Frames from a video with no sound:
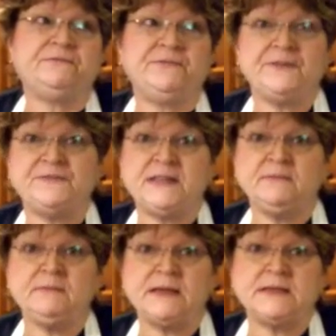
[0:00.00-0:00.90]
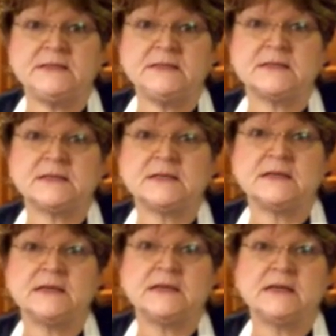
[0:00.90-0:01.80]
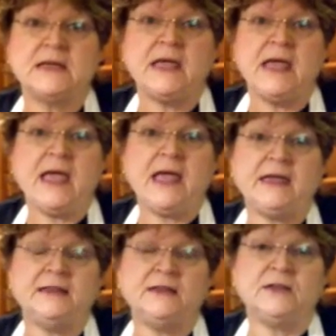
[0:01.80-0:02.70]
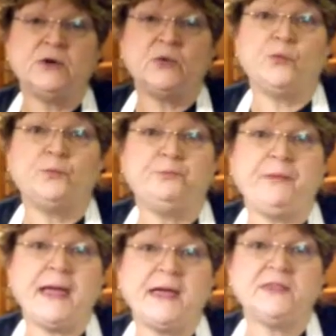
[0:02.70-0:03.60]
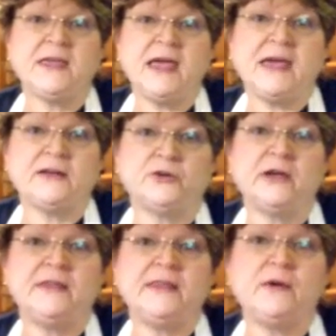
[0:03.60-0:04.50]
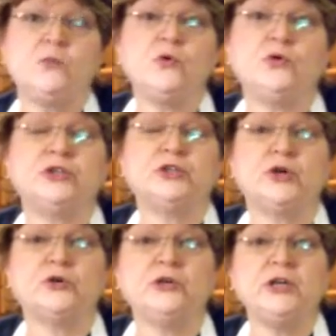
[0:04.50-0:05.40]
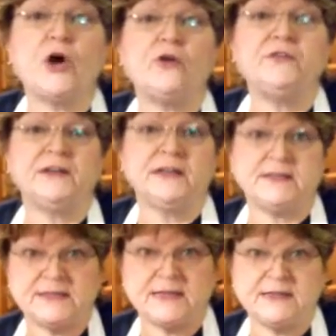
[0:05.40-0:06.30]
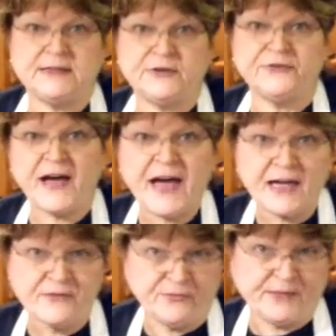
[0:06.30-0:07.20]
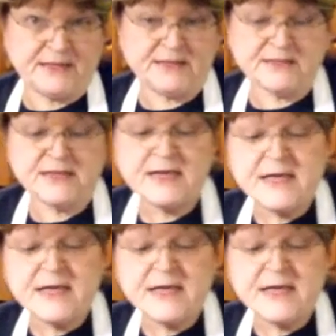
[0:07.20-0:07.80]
15 minutes in the bath canner, and then we're going to turn it off and let it sit in there 5 minutes,